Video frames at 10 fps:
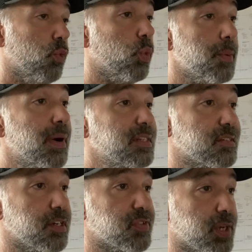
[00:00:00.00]
We might
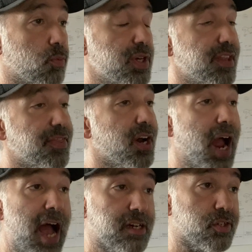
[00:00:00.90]
say of someone that their
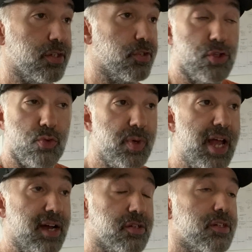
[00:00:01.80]
actions or
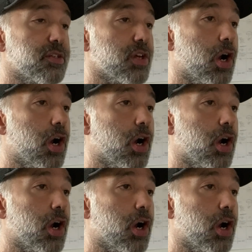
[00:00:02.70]
reactions